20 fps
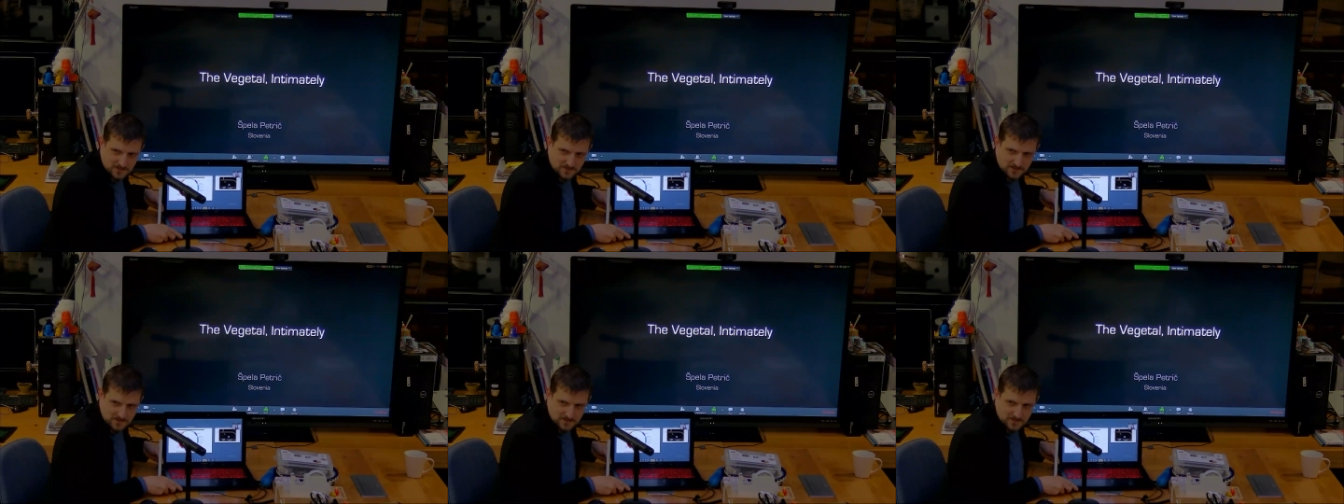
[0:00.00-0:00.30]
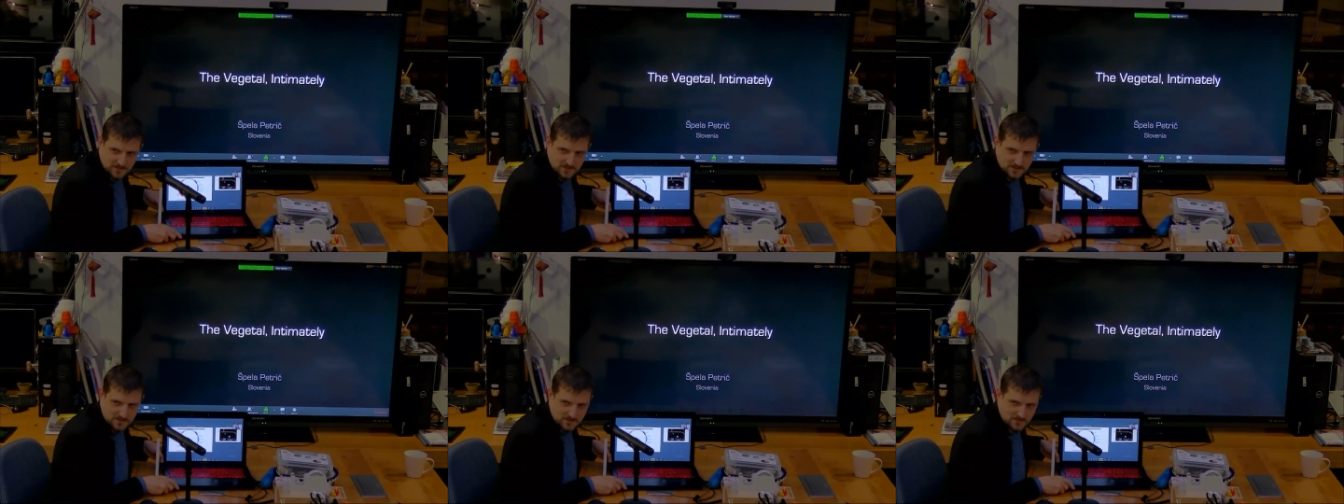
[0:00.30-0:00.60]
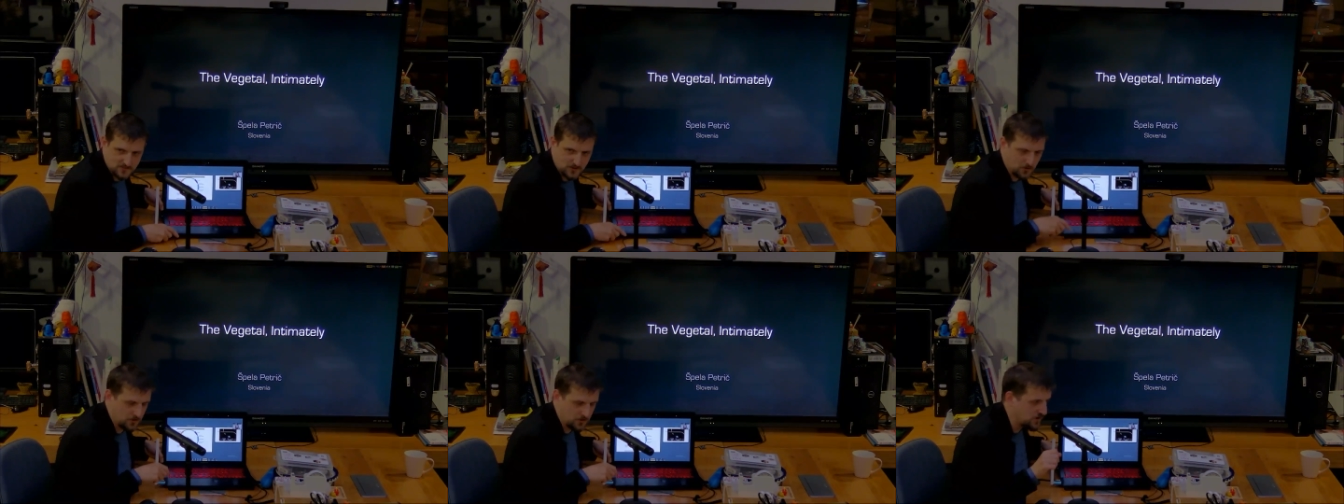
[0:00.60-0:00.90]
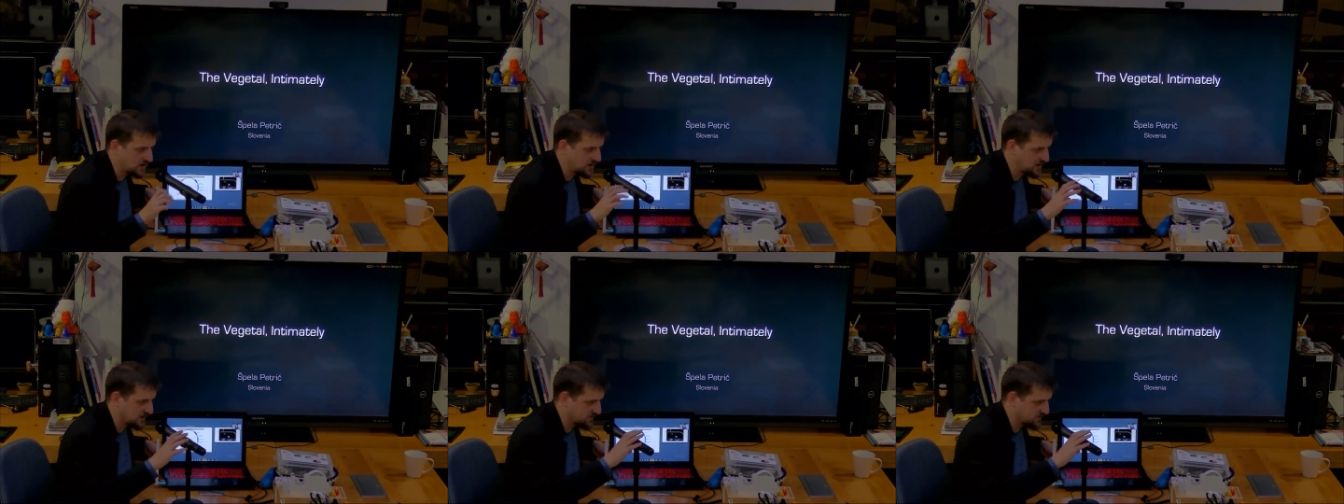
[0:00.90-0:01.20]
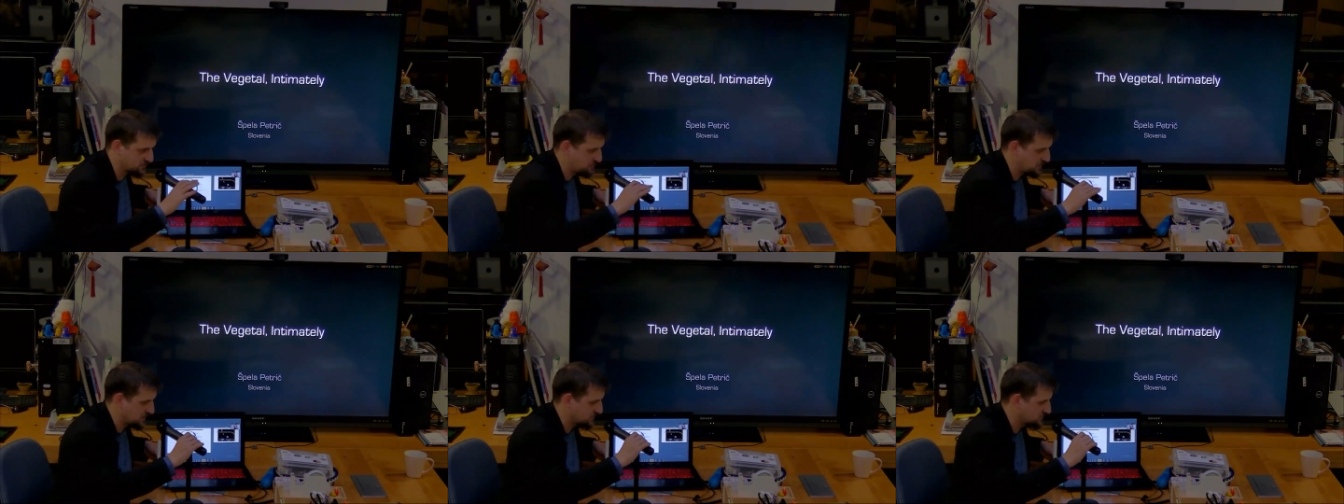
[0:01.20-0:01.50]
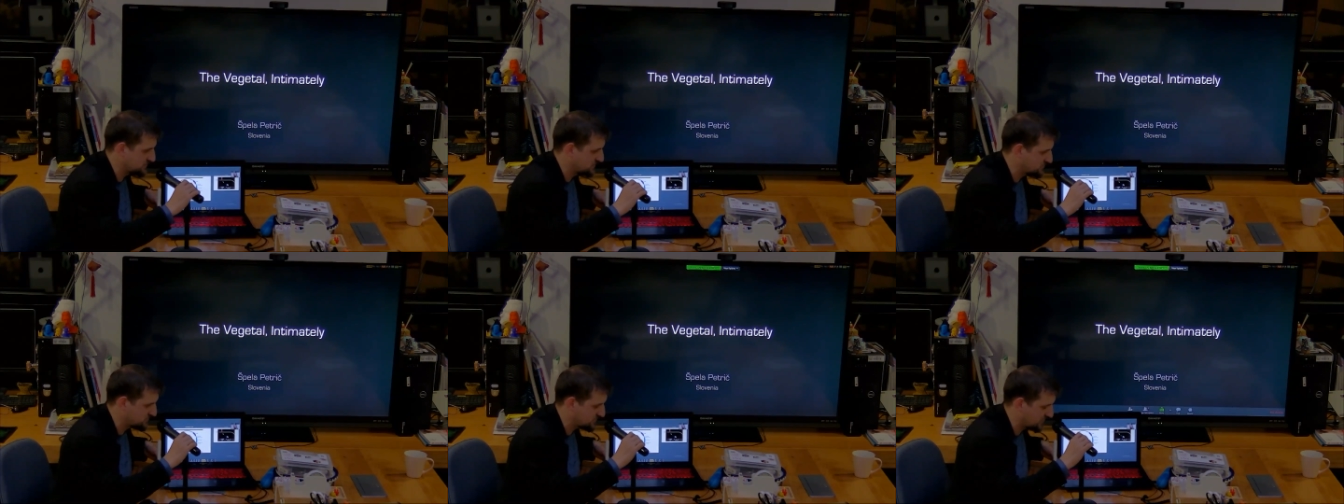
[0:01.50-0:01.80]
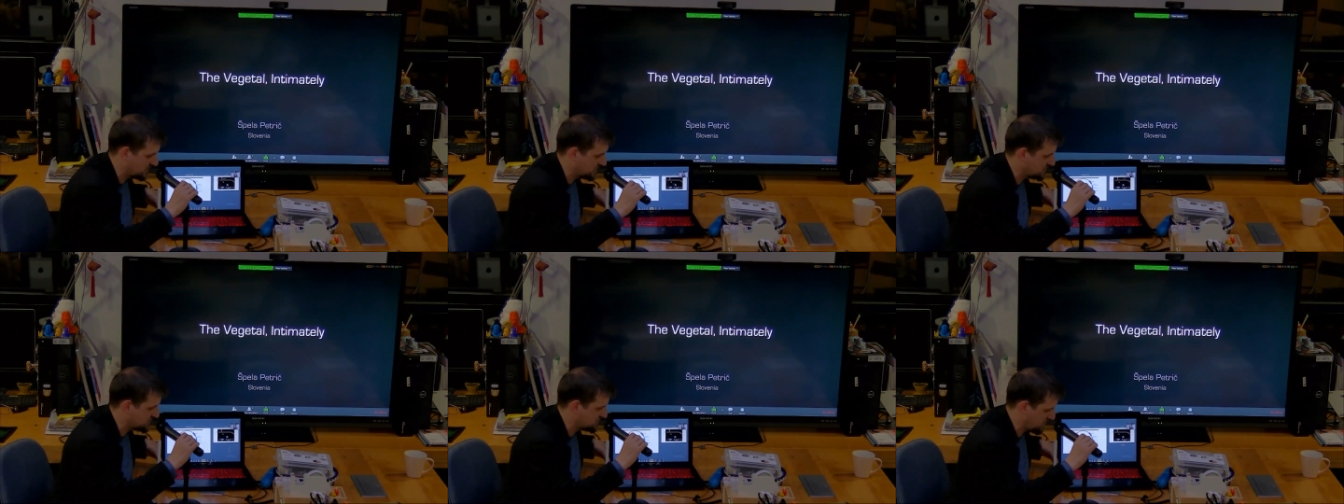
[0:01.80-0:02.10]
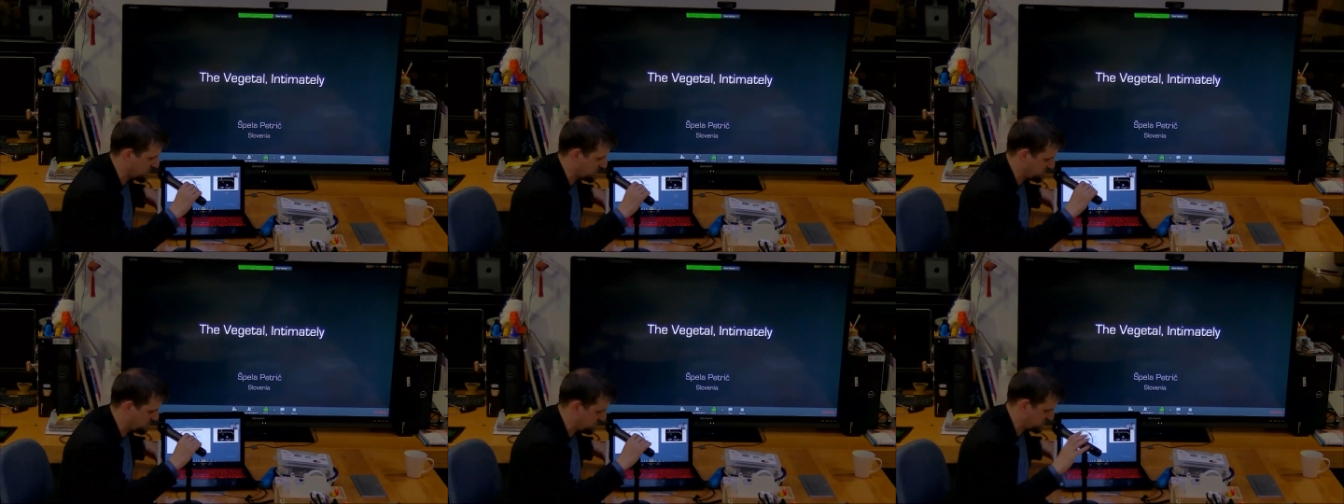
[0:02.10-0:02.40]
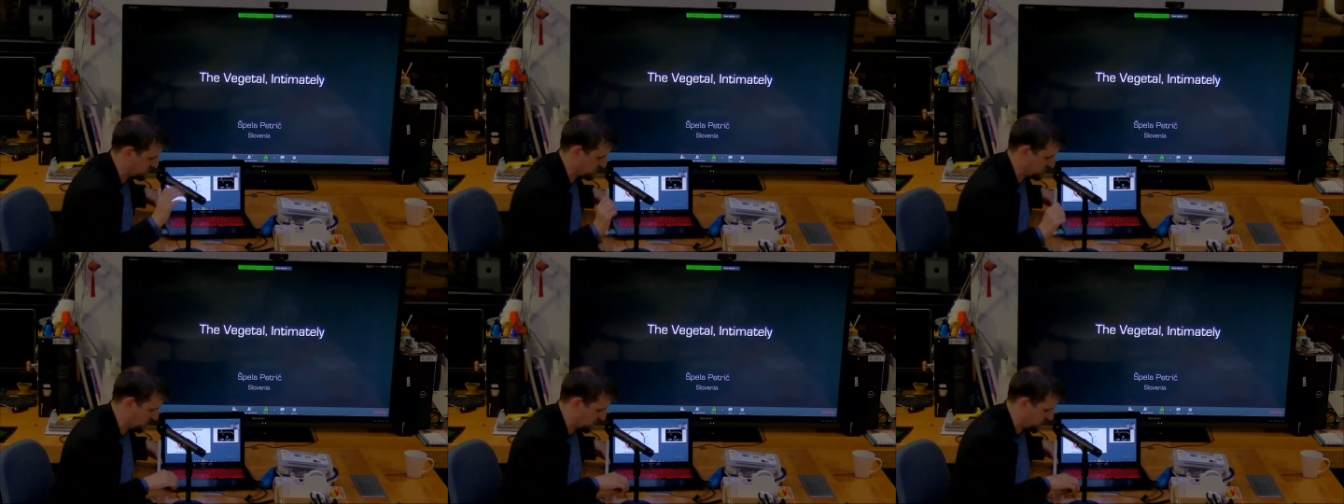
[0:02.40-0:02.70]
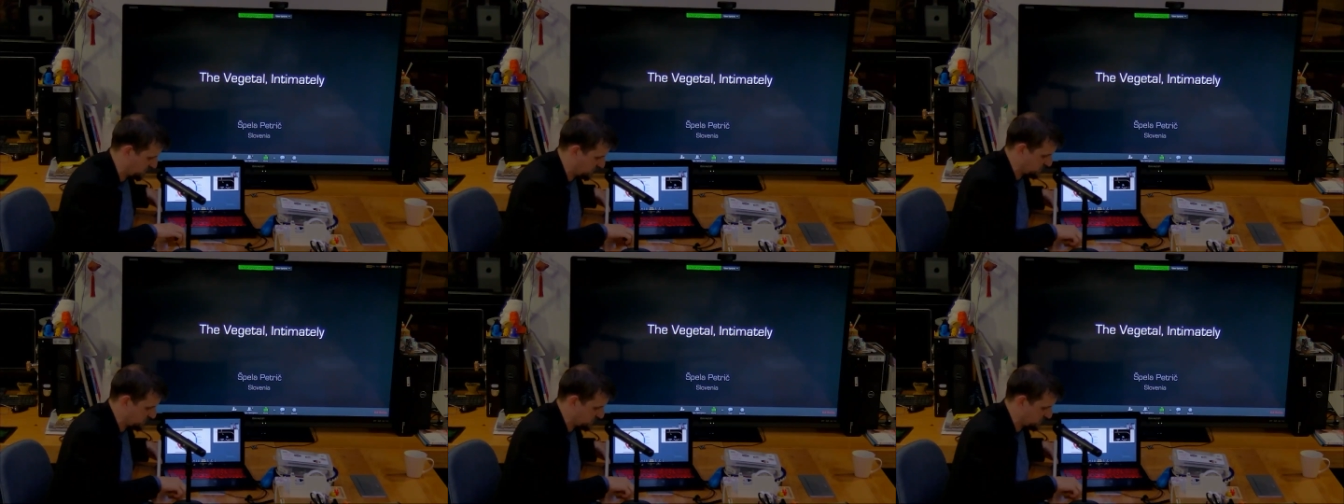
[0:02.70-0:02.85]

So if we can get speakers in, sorry to interrupt you, Spella.